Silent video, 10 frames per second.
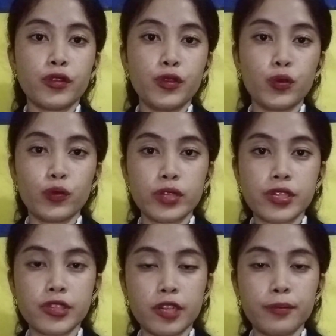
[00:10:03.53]
New
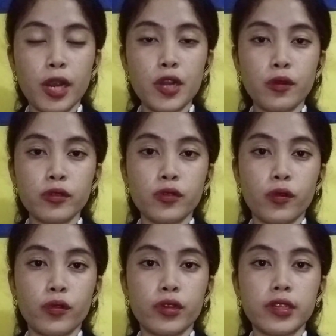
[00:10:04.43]
words are borrowed
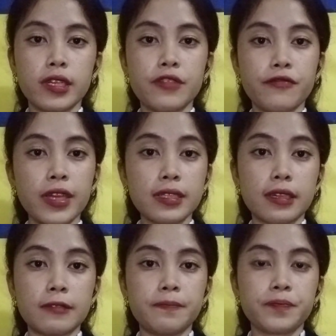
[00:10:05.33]
or
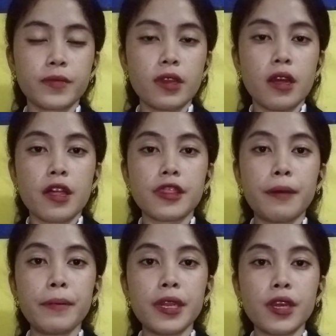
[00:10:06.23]
invented.
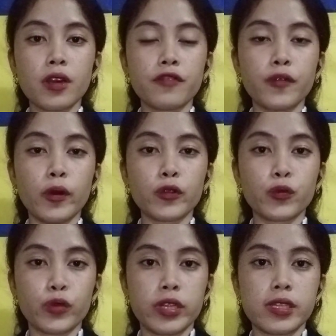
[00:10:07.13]
The meaning of
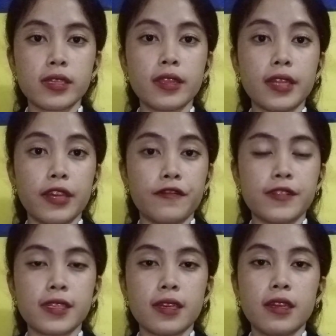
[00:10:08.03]
old words
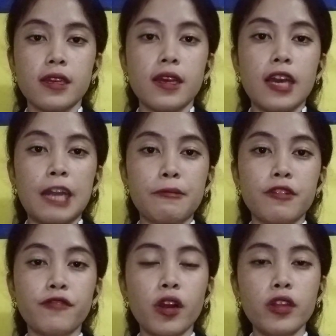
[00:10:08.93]
drifts, and
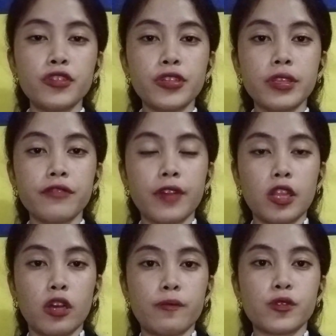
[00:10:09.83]
morphology
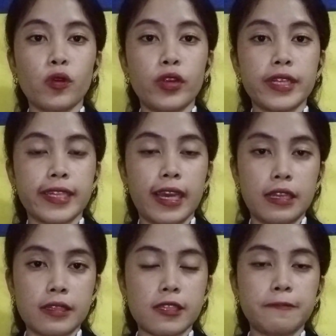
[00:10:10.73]
develops or
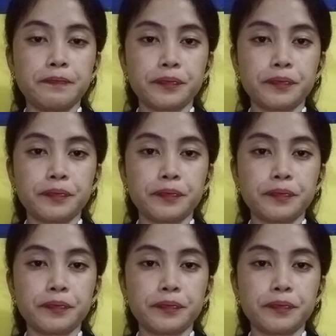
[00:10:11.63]
decays.